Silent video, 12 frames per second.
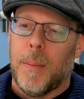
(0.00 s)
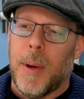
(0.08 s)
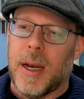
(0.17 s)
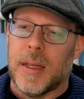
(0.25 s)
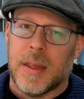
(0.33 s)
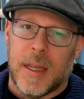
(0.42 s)

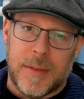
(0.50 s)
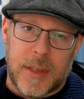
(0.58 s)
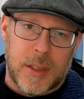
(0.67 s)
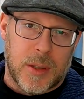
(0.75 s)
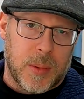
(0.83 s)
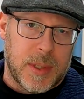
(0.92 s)
but it
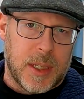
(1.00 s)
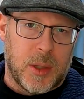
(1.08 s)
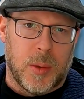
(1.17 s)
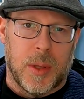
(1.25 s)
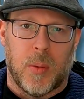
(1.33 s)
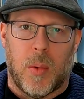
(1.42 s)
lives as a
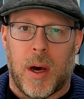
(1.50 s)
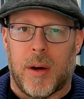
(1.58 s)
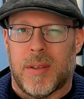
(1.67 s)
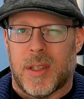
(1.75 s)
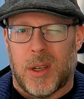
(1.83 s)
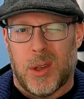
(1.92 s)
residual in the
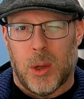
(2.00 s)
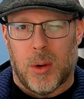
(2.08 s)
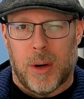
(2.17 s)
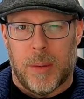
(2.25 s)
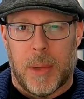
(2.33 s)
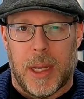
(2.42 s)
water as a
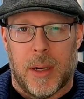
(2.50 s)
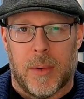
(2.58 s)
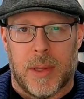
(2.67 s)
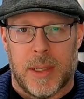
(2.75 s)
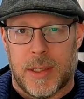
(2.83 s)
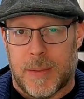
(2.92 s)
chloramine
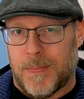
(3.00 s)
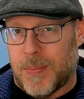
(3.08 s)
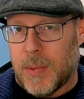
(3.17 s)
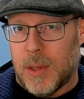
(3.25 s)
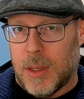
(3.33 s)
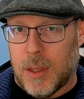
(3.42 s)
or this
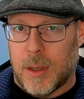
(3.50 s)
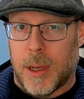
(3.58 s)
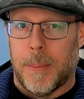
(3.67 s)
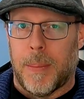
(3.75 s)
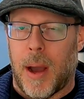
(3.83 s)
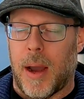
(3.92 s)

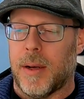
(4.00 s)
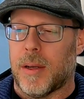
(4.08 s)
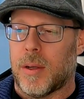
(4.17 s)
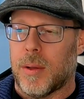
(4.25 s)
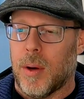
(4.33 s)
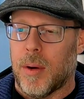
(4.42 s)

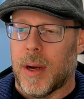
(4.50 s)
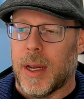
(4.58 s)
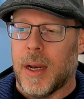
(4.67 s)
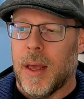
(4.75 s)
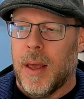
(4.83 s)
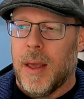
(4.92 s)
combined
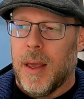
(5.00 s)
chlorine.